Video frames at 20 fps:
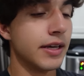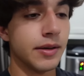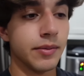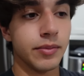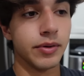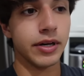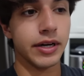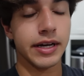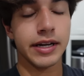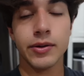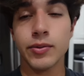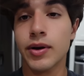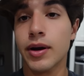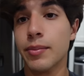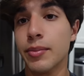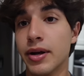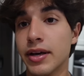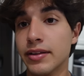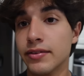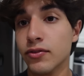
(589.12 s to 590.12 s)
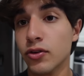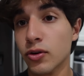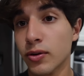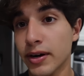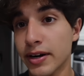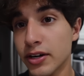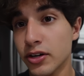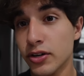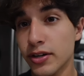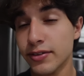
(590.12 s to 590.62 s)
But anyway, I'm going to end the vlog
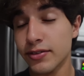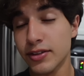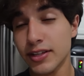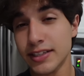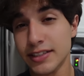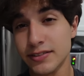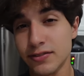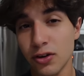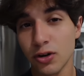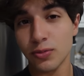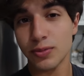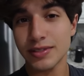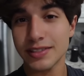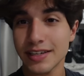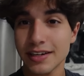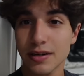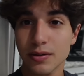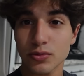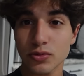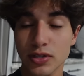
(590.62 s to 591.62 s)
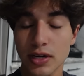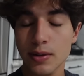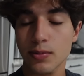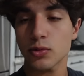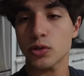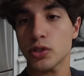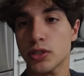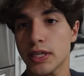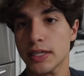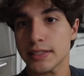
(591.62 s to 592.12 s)
right here. If you like this vlog, please like and subscribe.
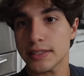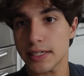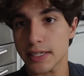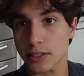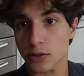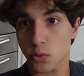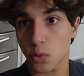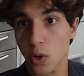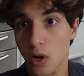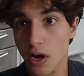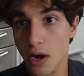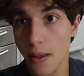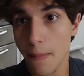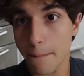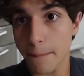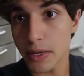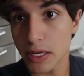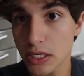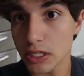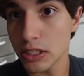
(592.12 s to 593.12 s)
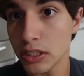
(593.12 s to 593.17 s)
We'll see you guys in the next one. Peace.